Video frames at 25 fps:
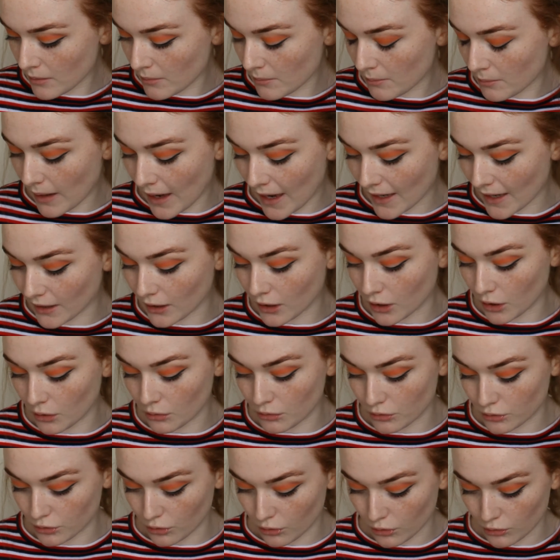behind
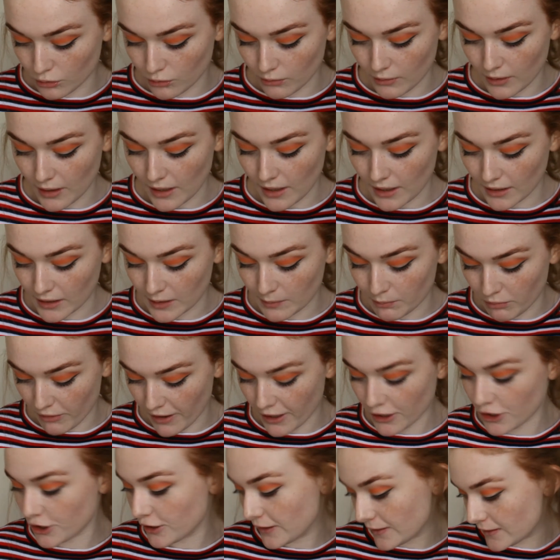closed doors with it.
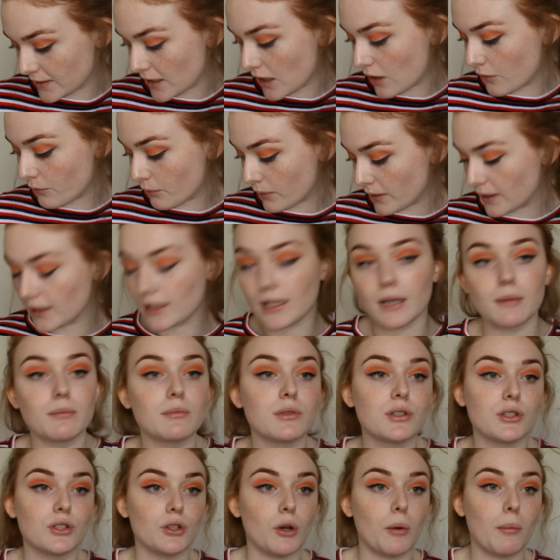Express yourself when it
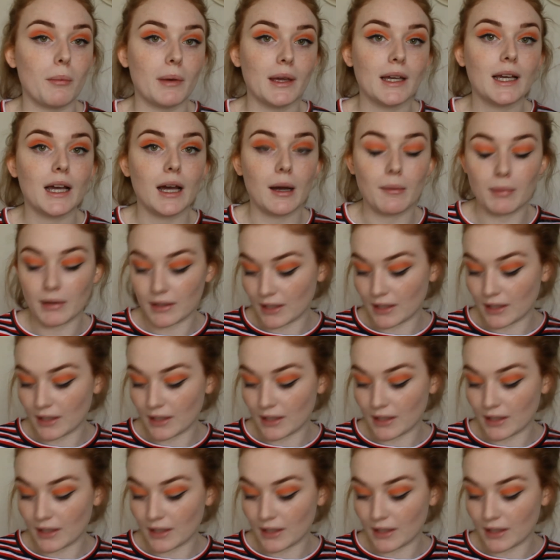comes to your makeup,